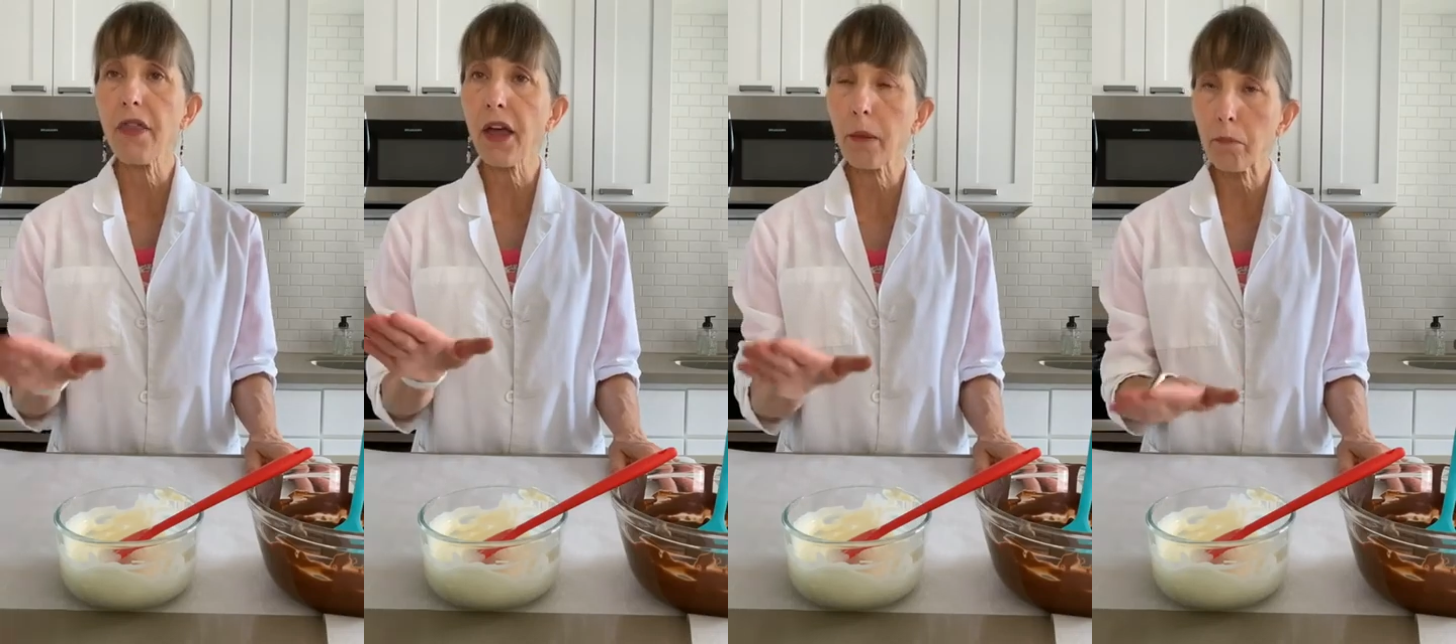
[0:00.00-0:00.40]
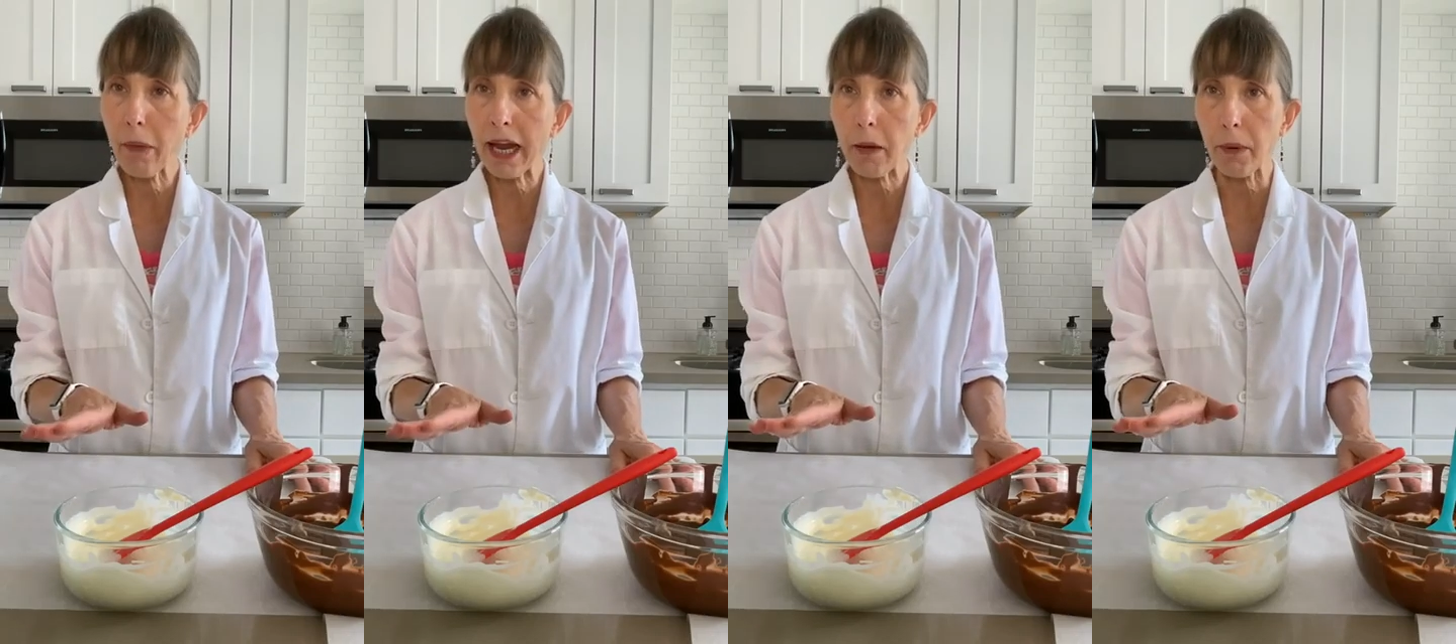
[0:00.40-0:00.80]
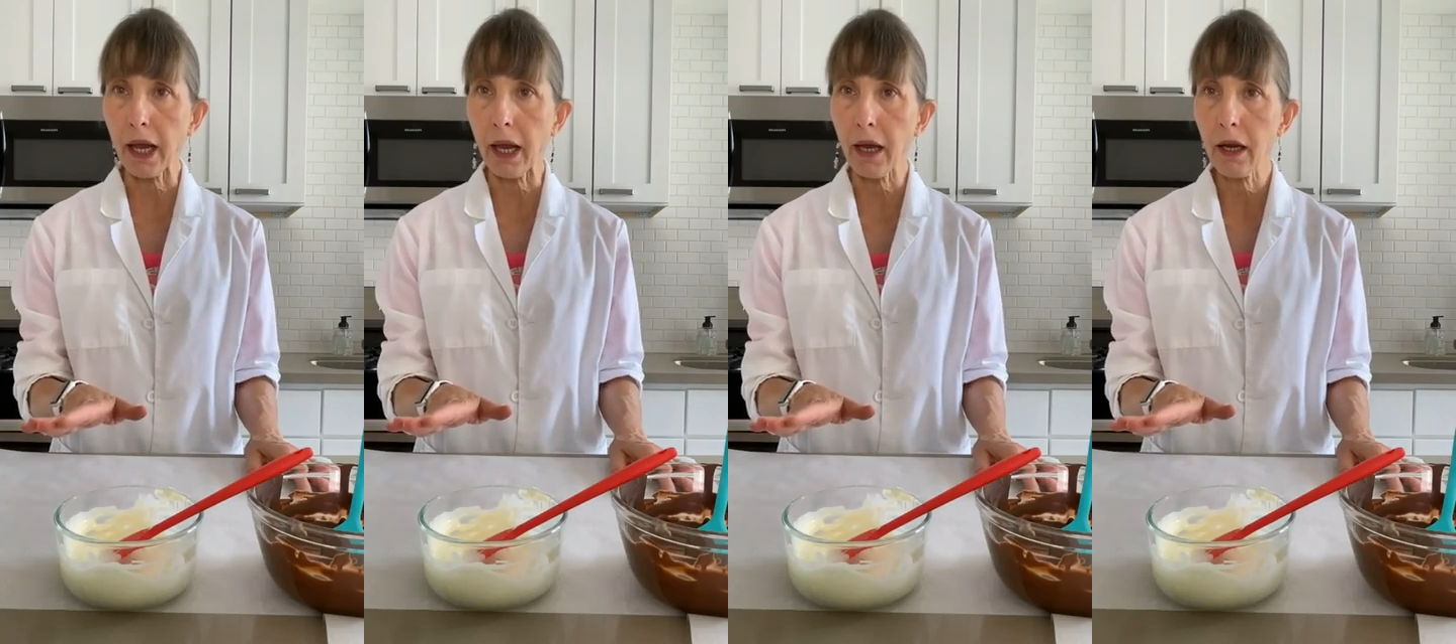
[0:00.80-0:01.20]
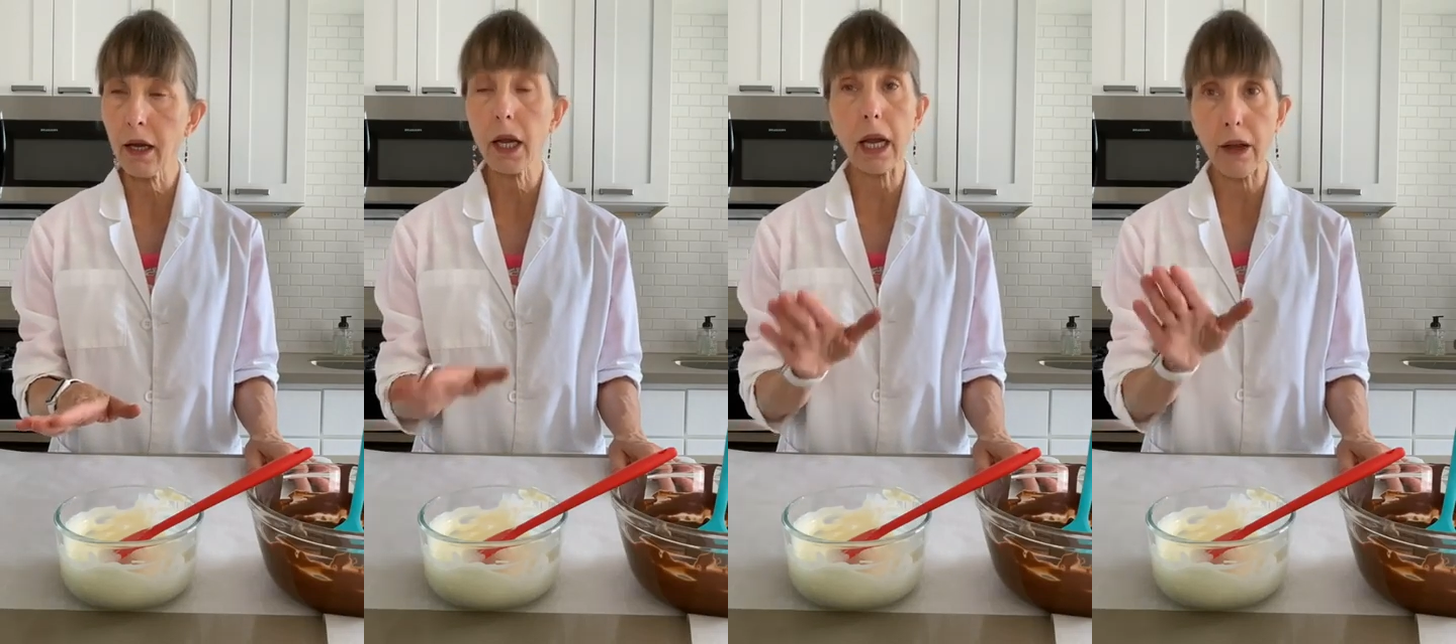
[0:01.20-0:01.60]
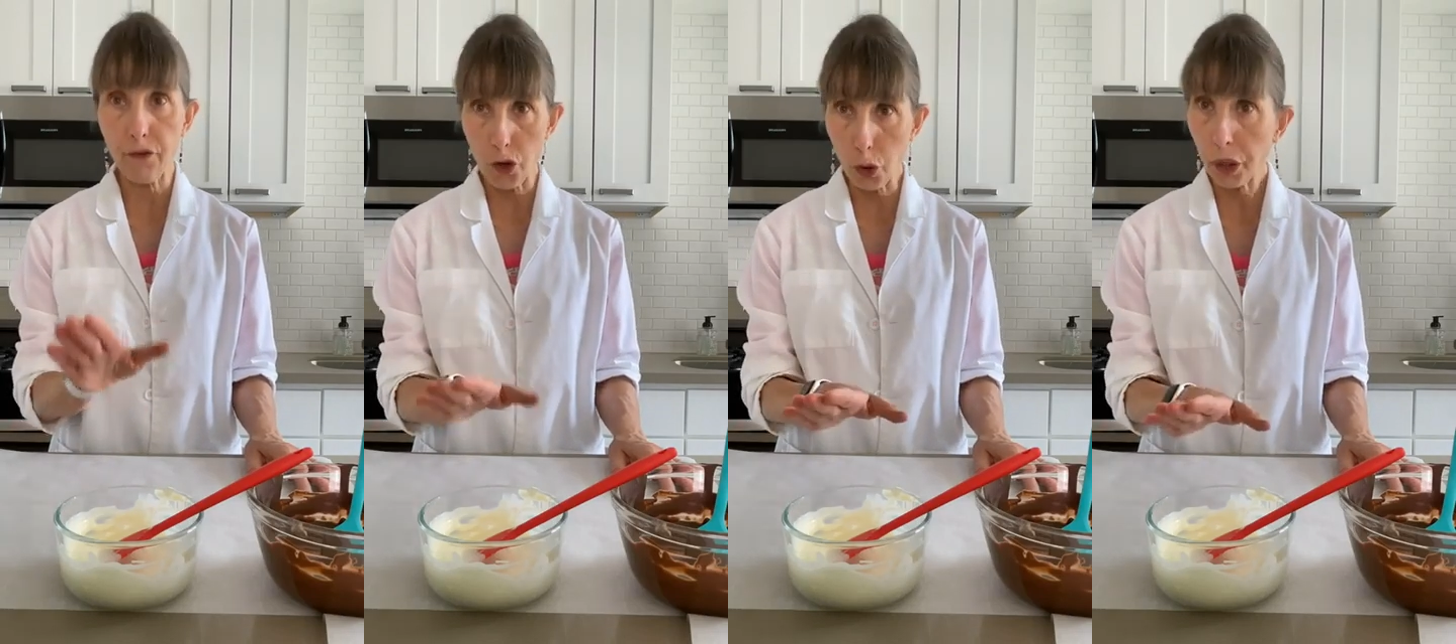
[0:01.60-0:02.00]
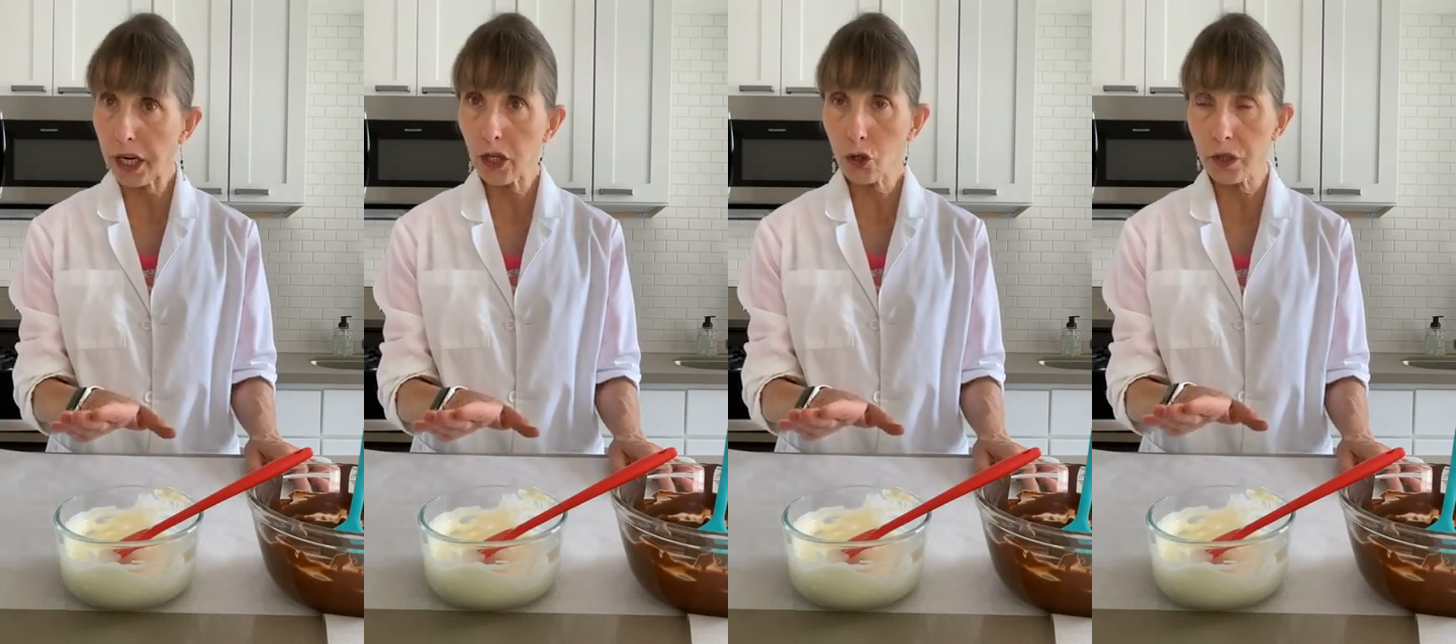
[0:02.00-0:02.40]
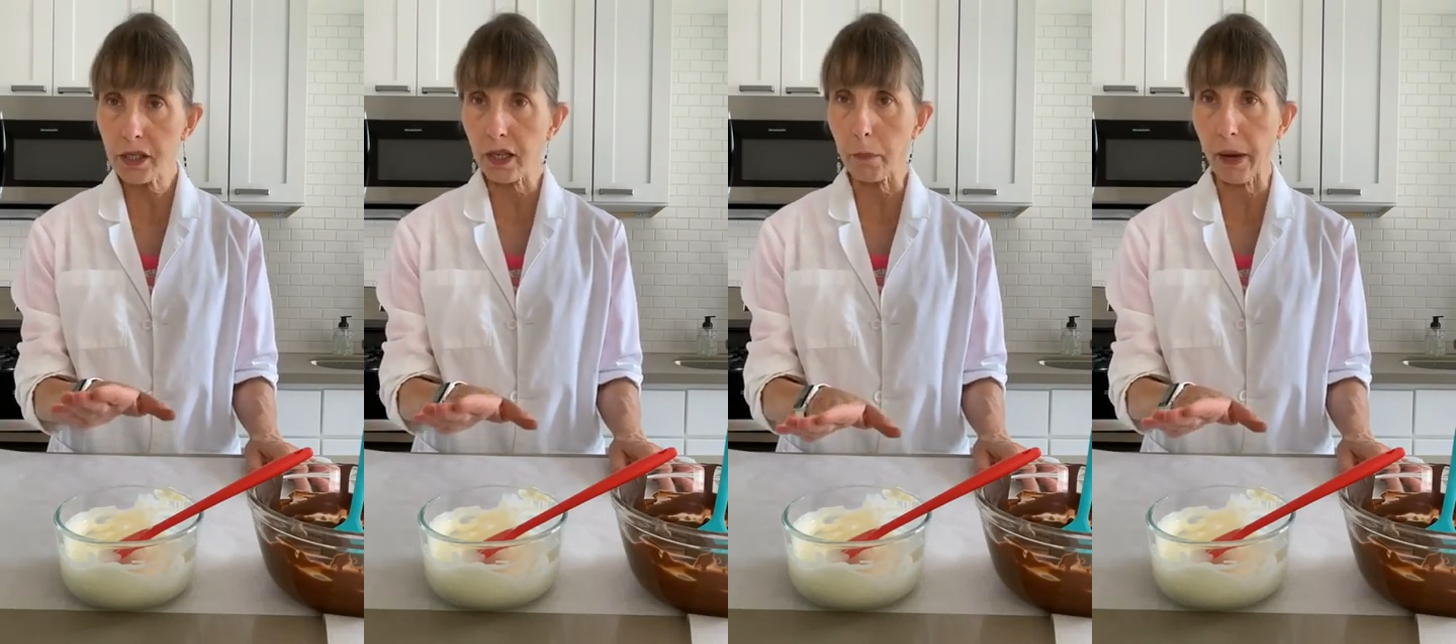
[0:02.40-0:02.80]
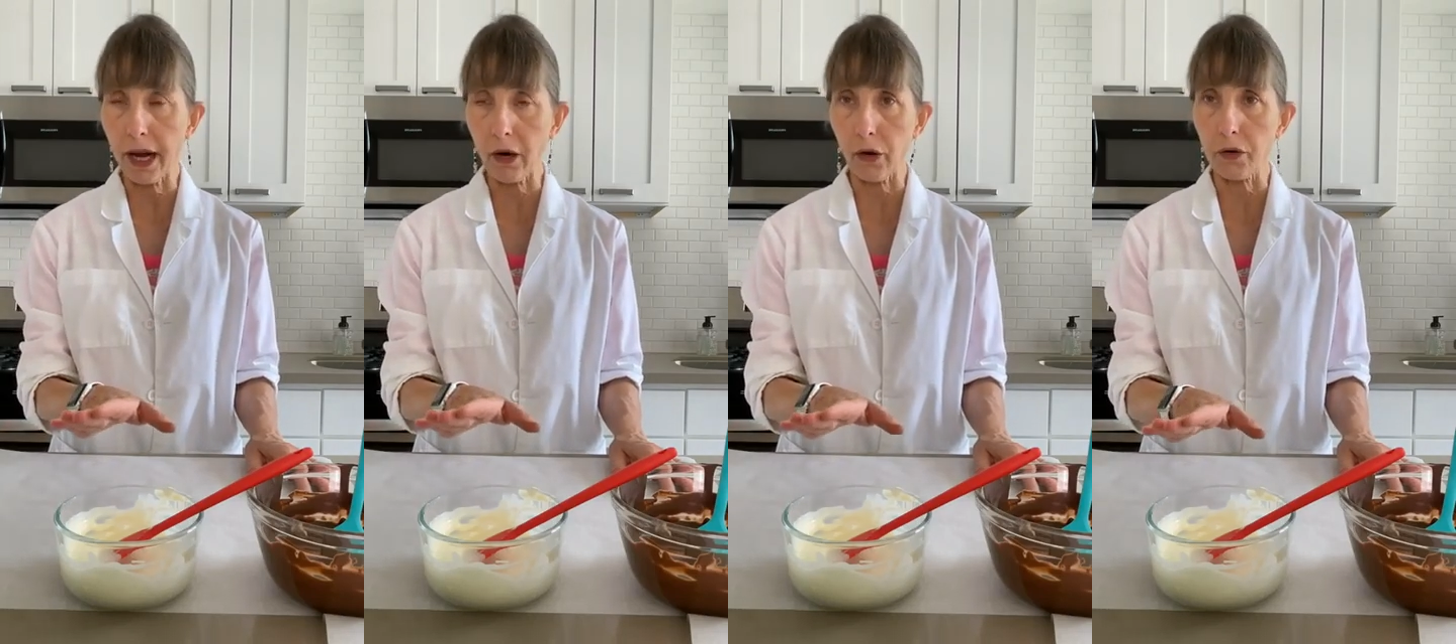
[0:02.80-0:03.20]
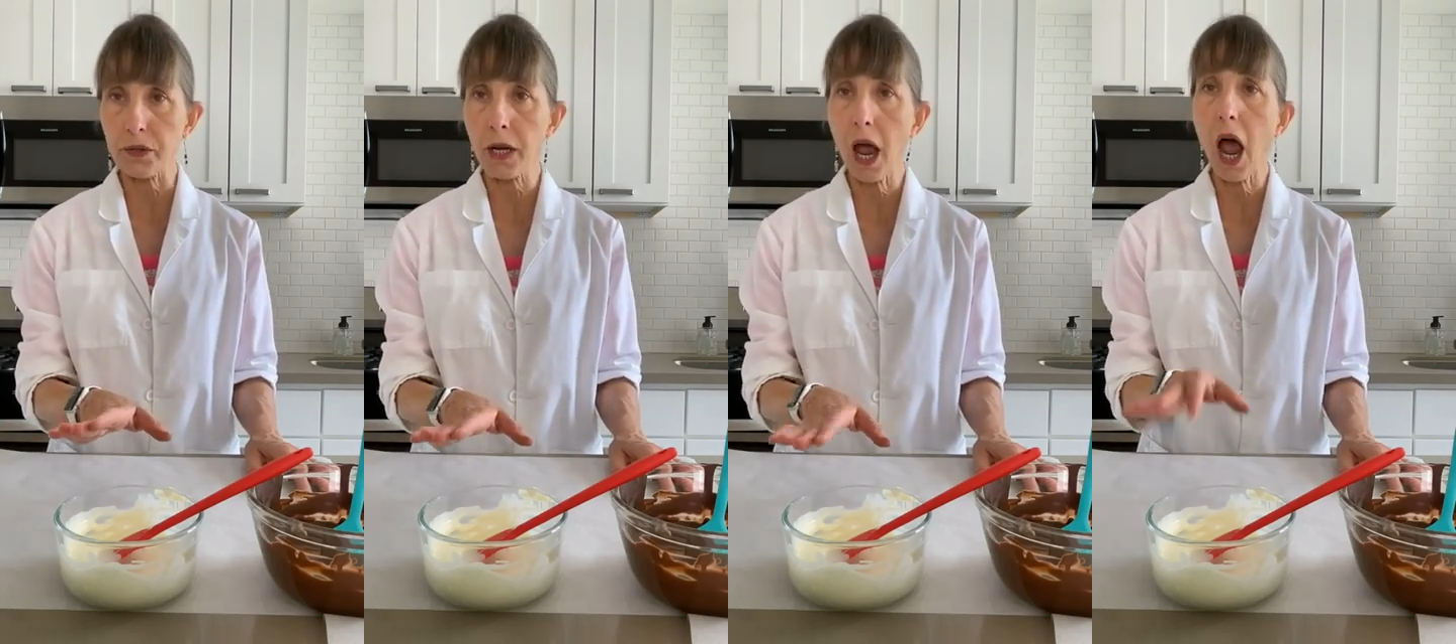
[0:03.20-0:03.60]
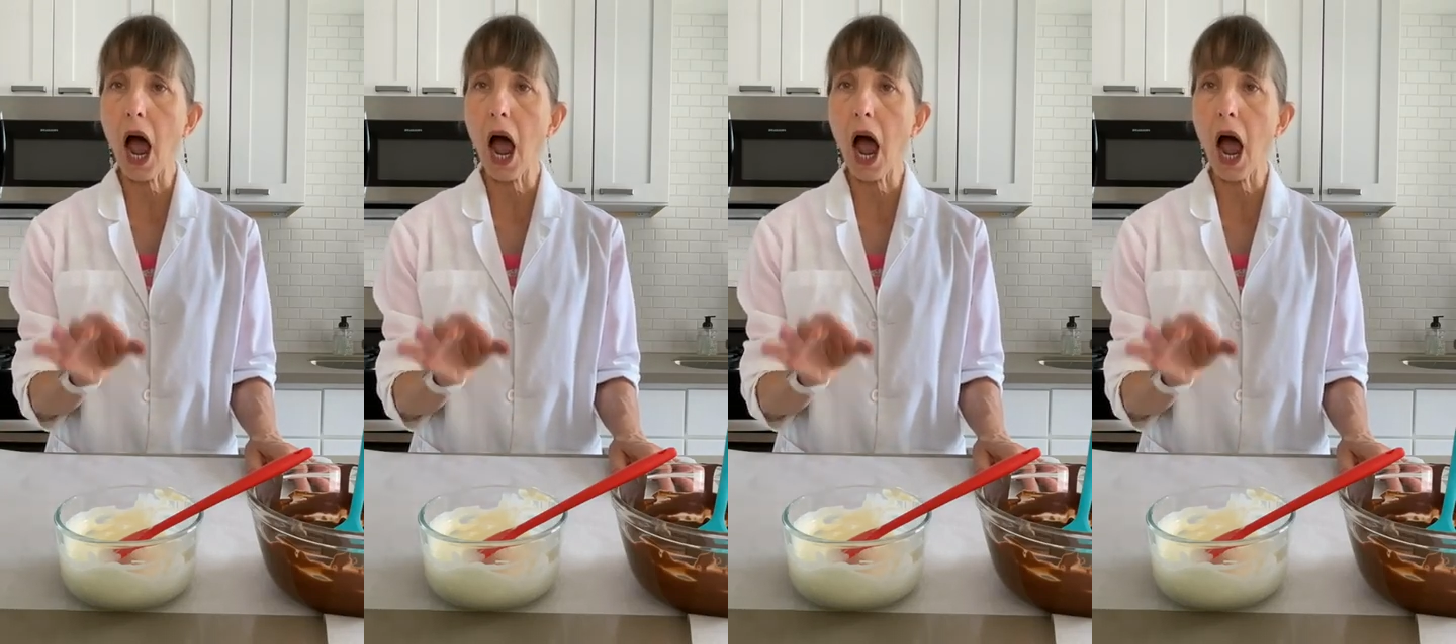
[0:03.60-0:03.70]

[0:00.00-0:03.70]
that maybe if you're interested, bakers,